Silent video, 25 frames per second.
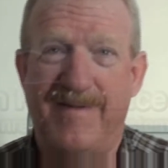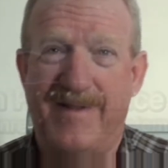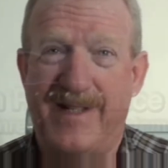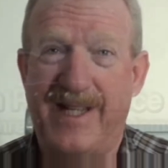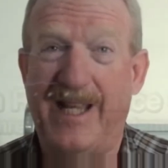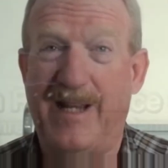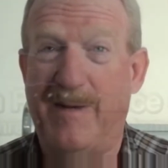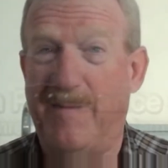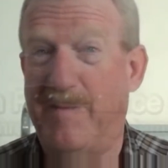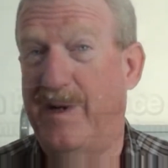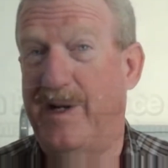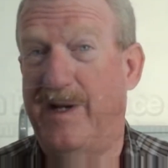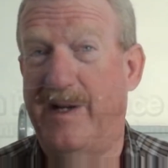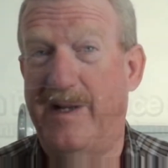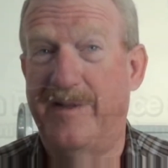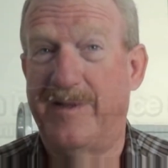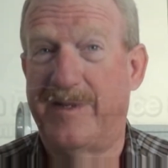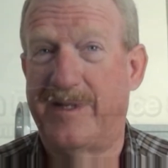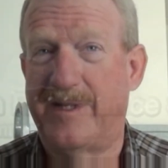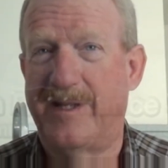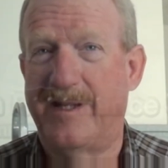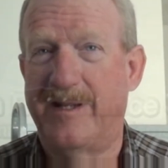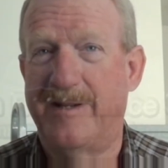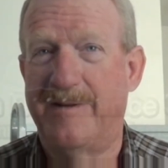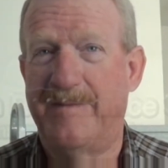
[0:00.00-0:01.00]
10
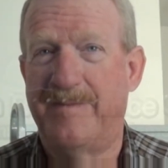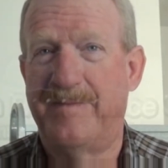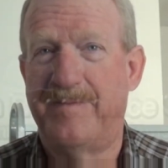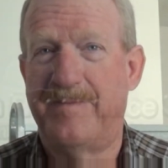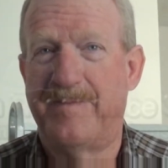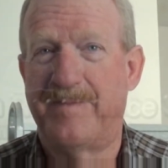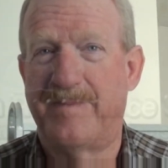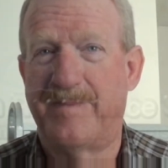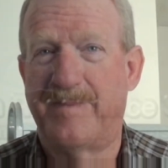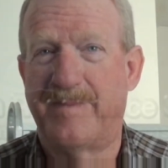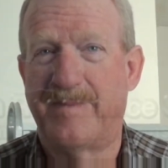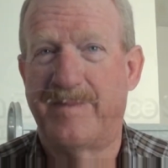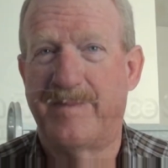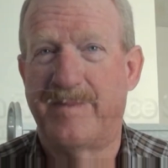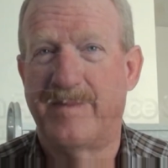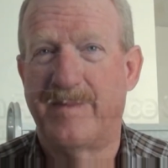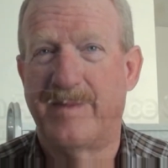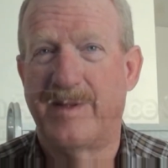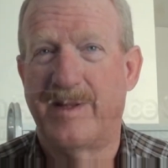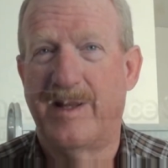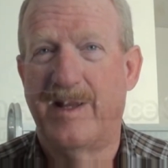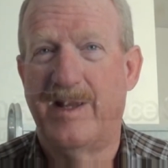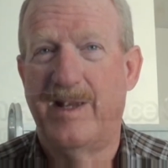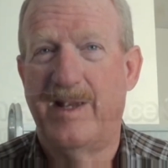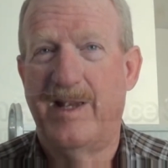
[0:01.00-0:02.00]
months.
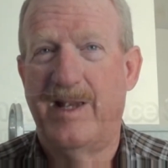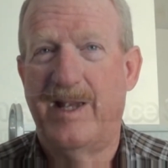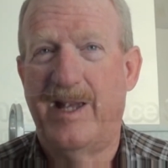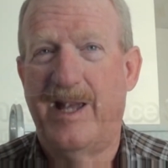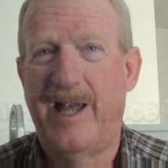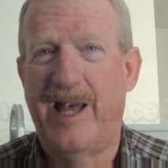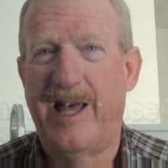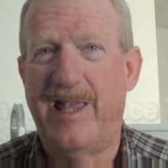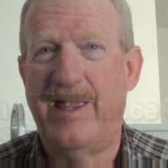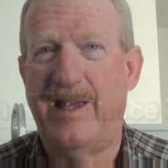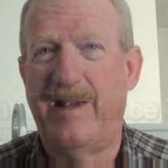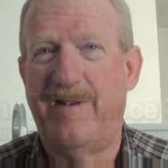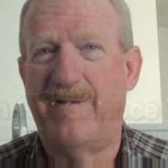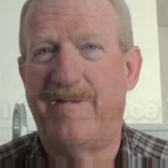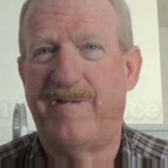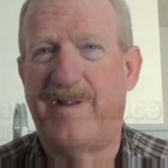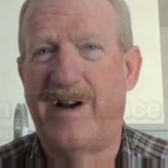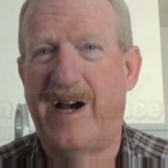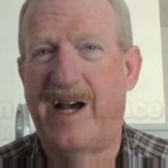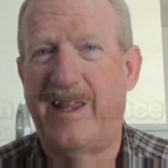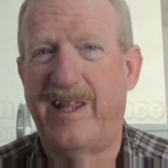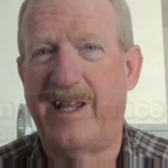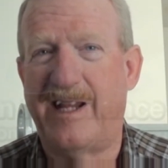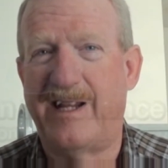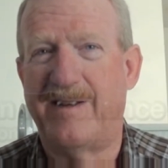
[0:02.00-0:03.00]
And then
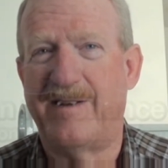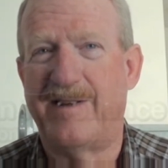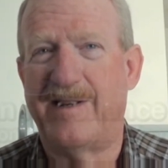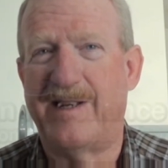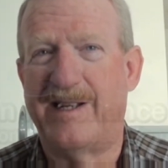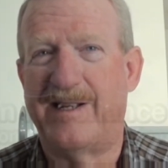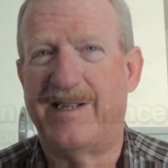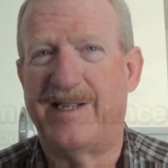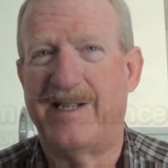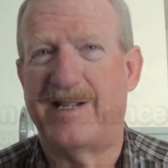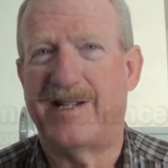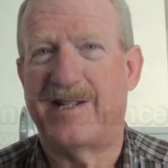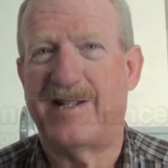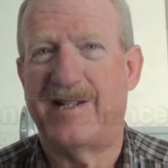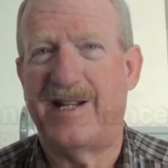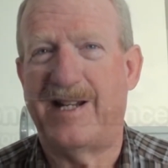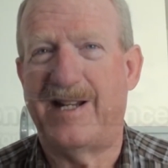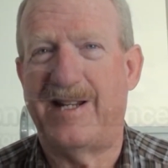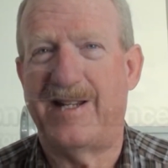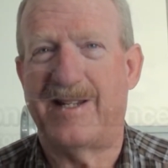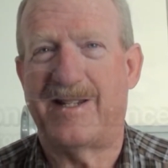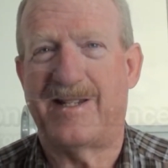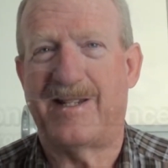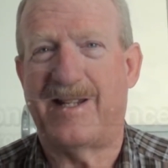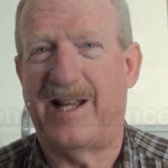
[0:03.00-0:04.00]
finally, he just
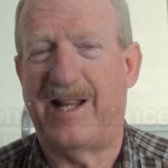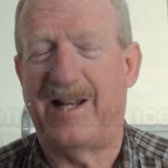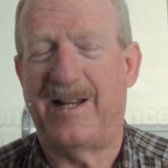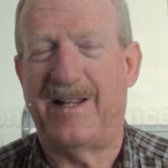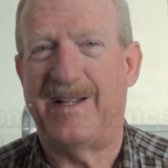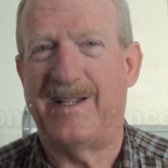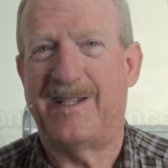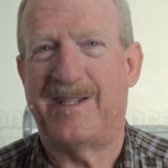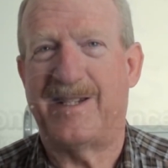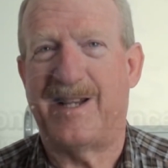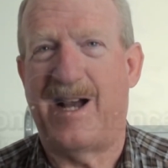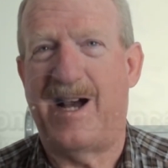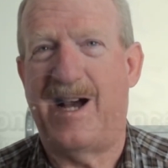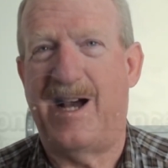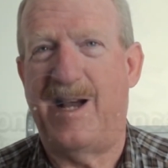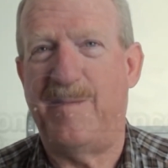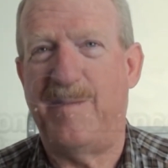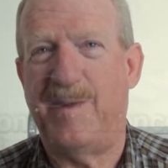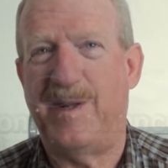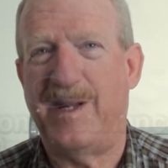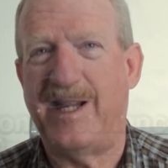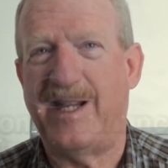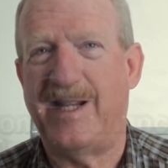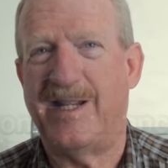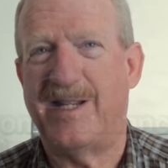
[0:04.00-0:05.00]
had his
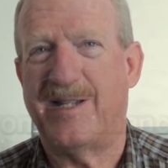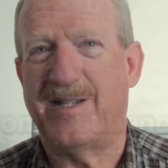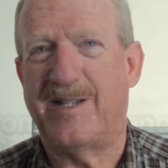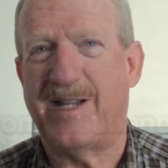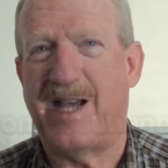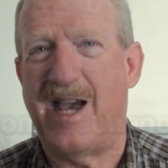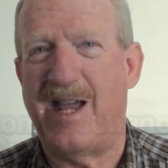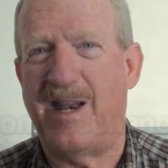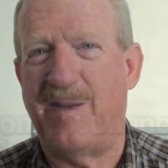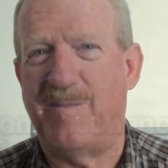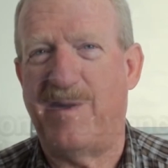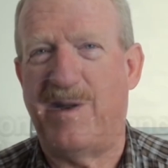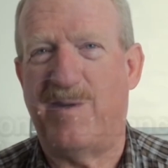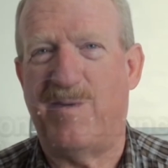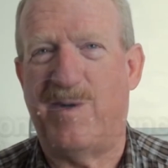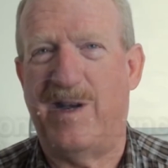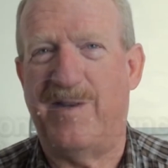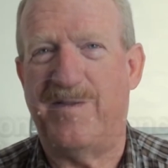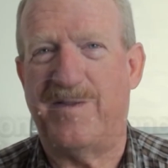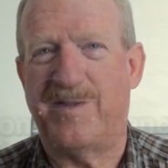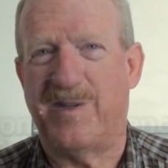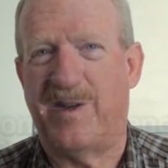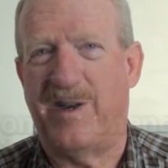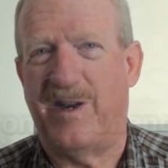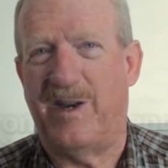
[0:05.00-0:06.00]
time, and he just died in my
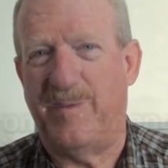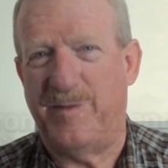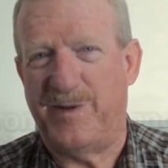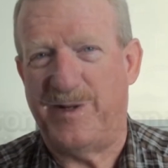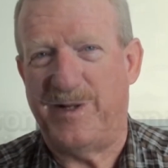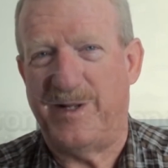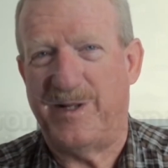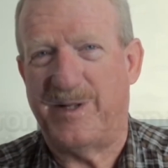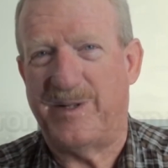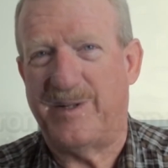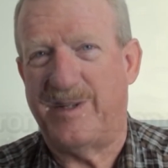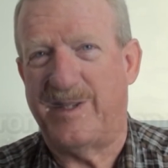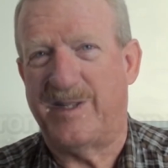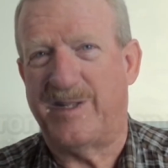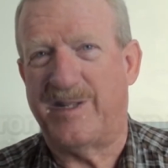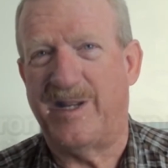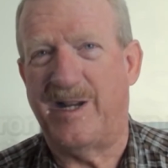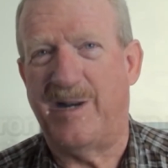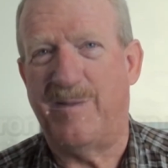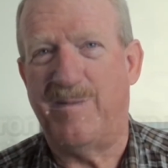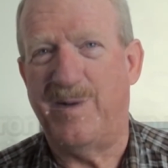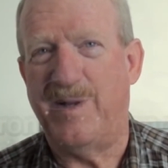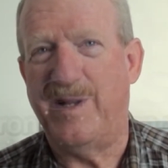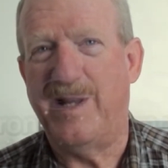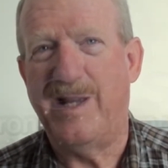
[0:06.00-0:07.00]
wife's arms, just
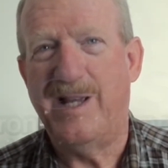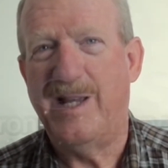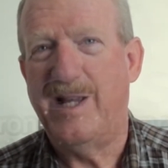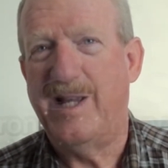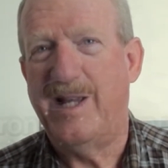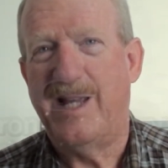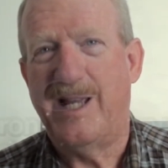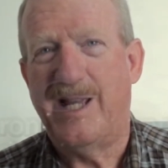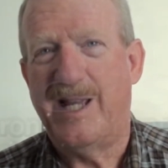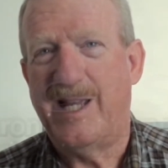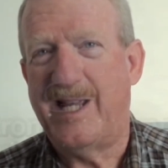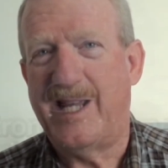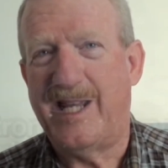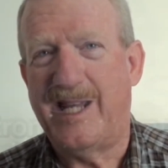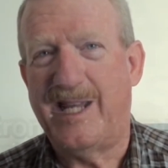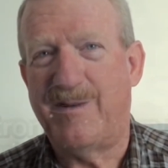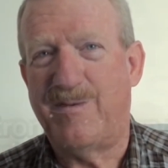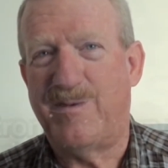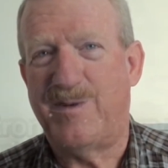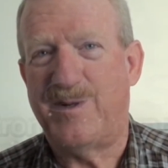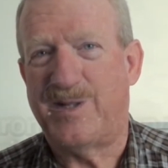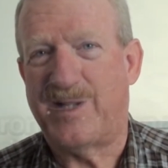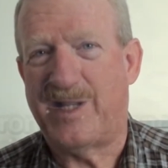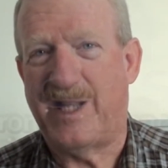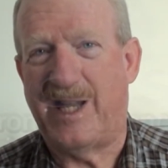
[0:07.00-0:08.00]
there. But
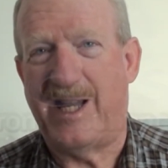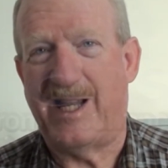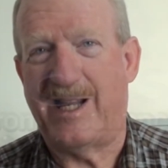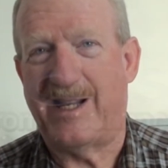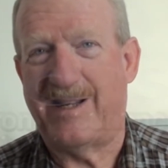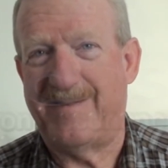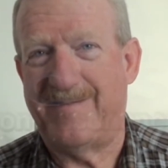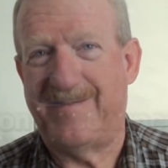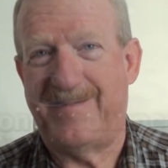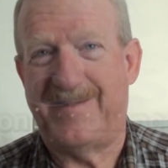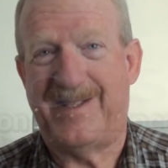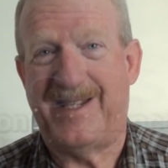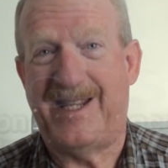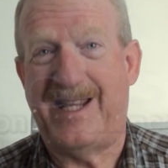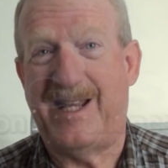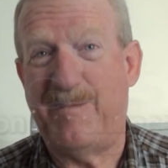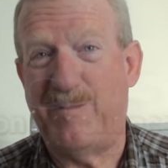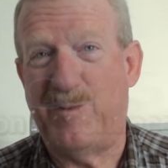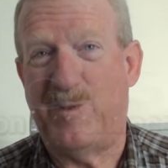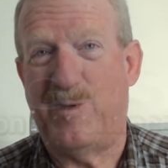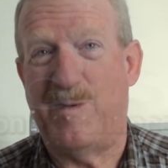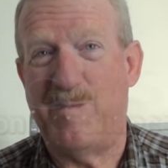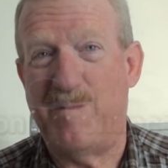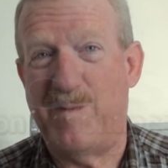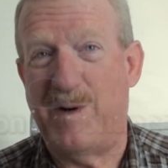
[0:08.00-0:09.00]
it was like
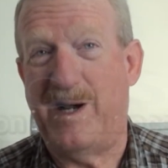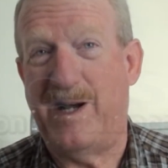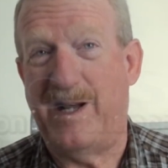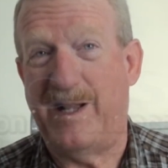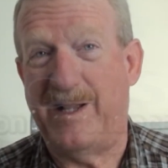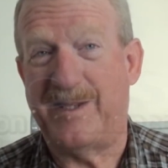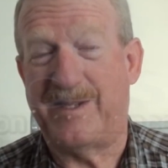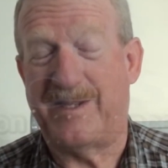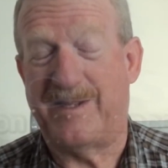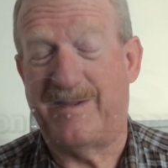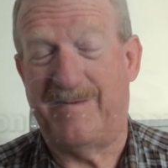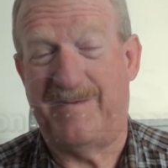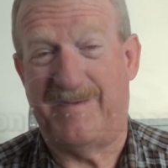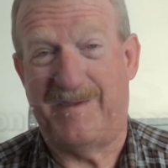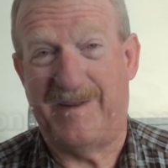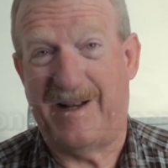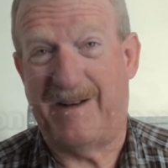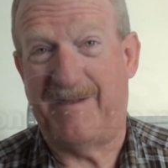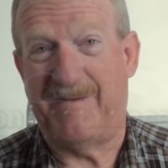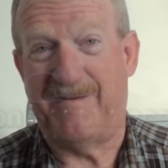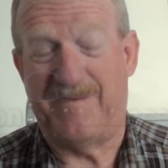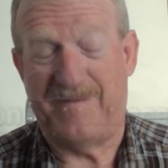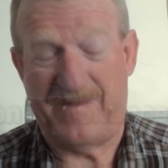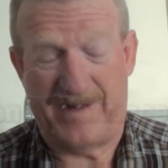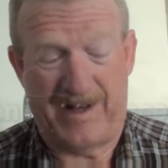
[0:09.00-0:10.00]
10 more months
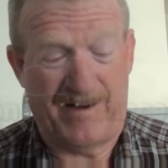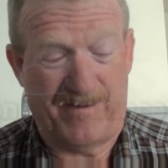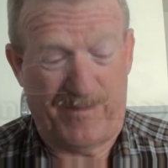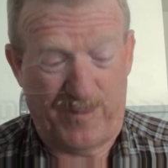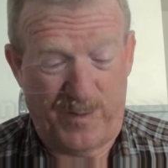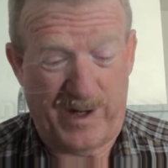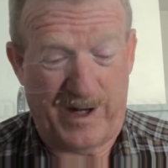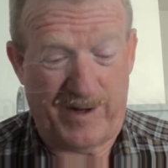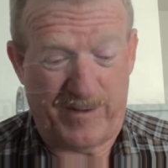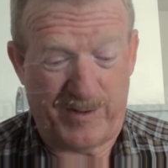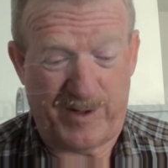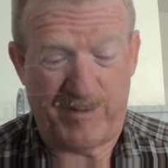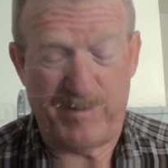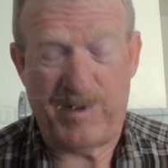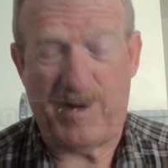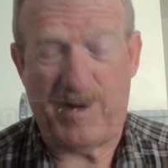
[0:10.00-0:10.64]
of what to